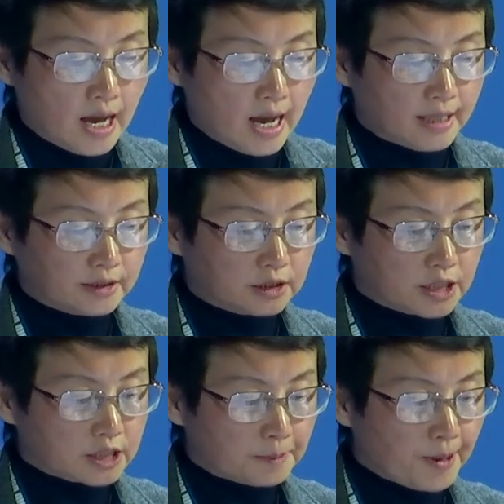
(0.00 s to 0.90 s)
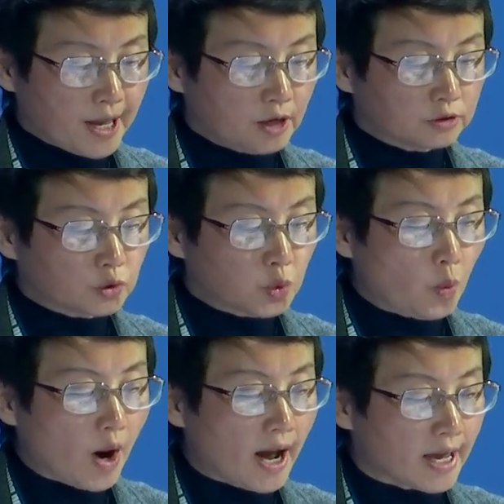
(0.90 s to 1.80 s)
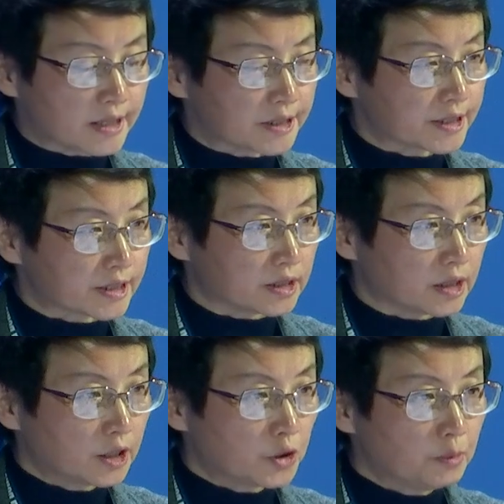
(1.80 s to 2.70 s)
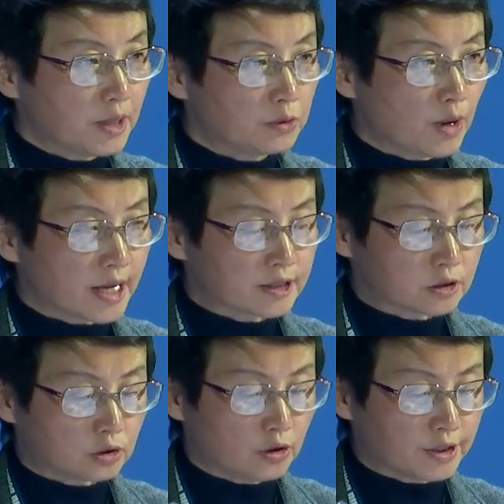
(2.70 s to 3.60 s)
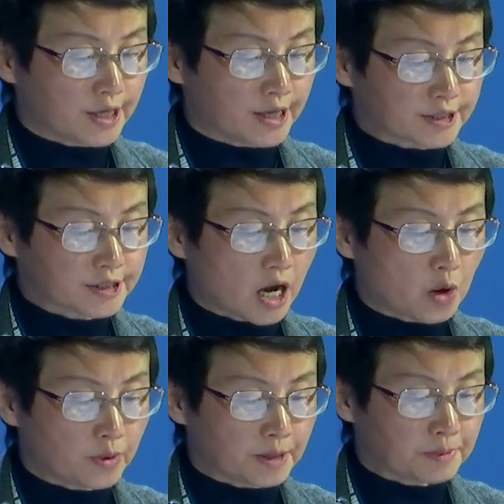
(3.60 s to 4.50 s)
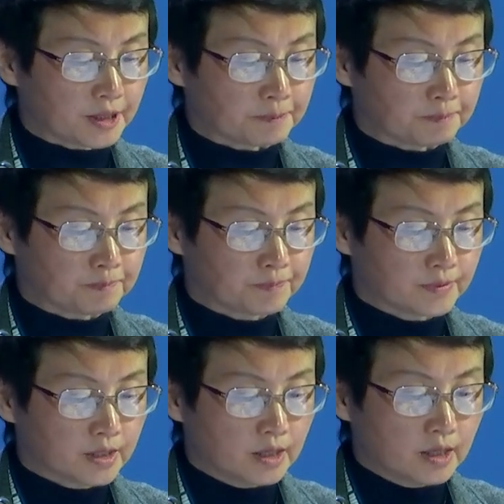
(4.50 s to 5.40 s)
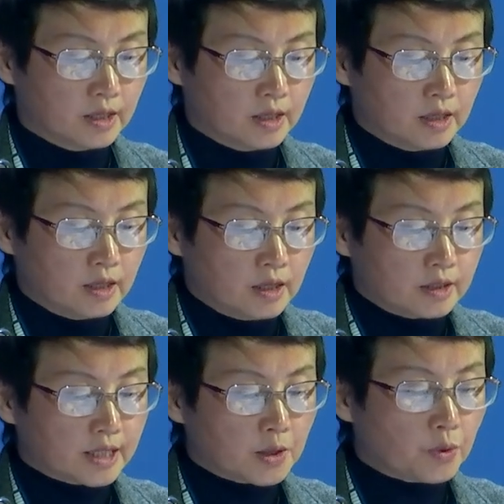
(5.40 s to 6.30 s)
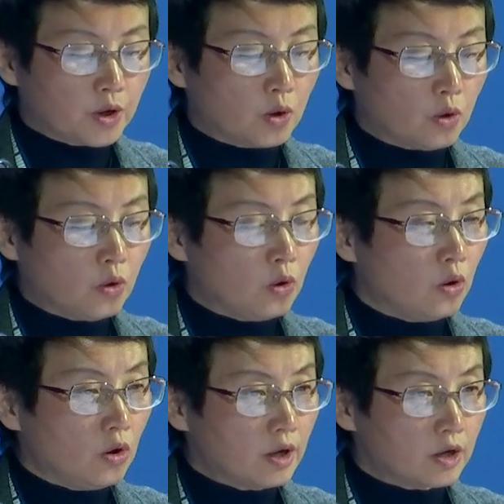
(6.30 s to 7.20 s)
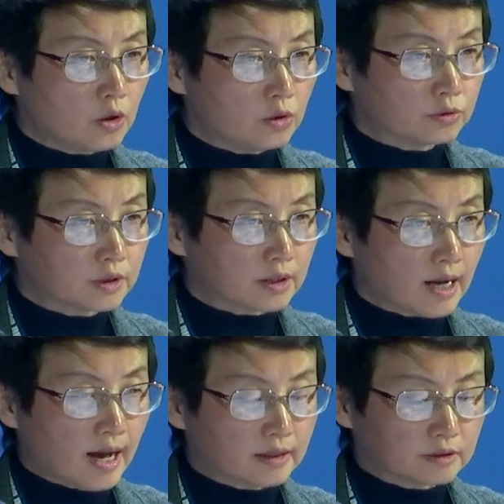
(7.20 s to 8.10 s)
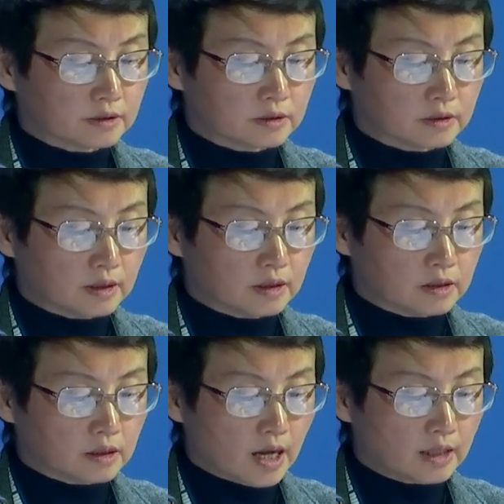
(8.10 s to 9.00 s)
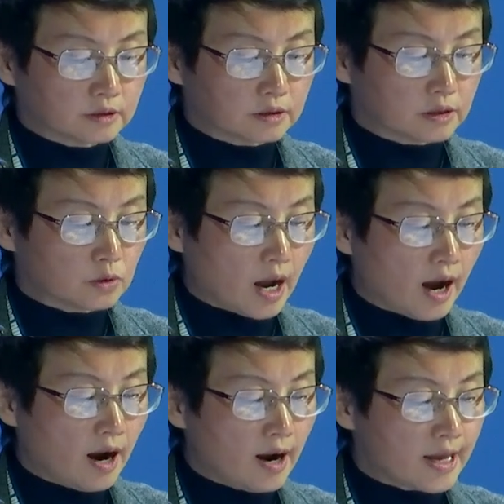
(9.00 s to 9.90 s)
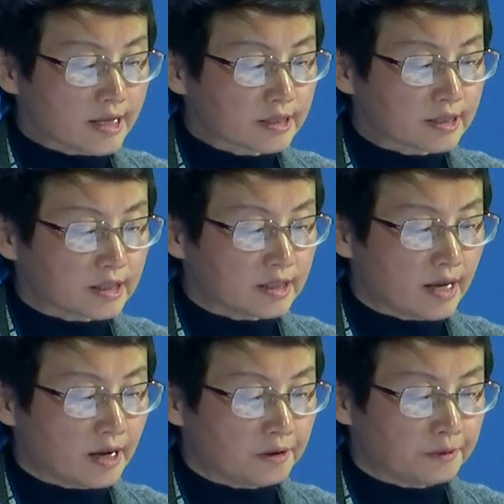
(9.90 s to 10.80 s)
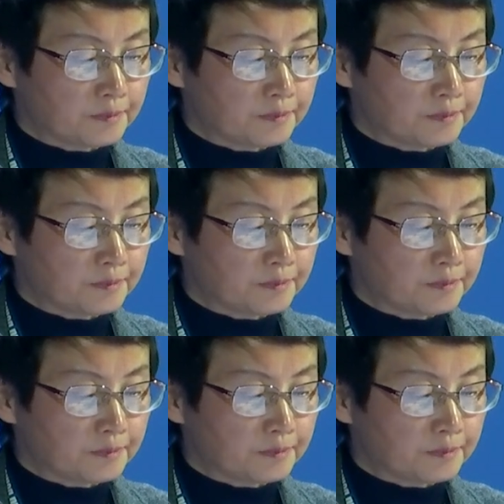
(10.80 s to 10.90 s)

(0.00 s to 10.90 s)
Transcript: and disappeared twice human rights lawyer Chang Weiping. They were all held un under RSDL,